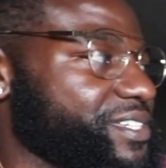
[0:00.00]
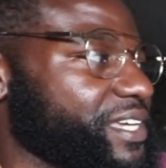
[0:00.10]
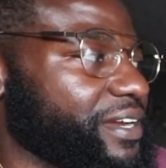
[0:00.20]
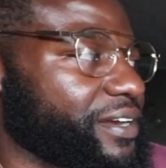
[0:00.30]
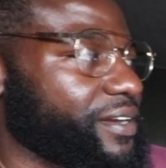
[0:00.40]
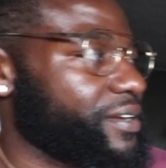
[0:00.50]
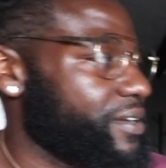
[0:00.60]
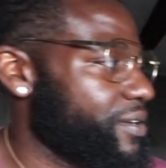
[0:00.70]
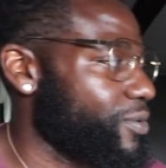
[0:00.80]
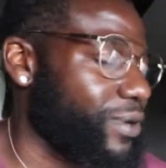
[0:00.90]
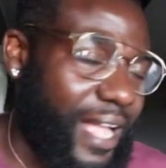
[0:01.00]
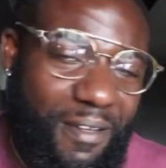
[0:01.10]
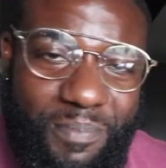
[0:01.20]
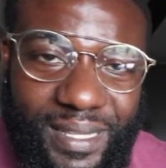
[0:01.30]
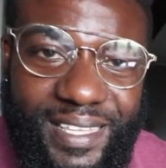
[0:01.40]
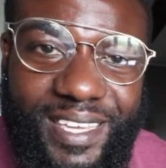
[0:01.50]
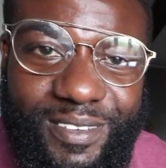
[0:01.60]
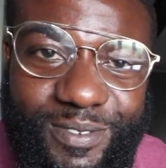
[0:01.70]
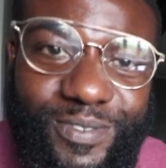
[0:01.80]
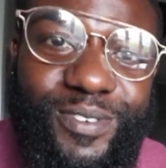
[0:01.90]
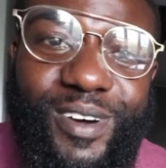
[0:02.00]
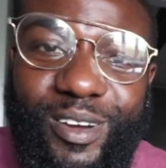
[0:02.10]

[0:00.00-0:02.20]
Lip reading: share what I believe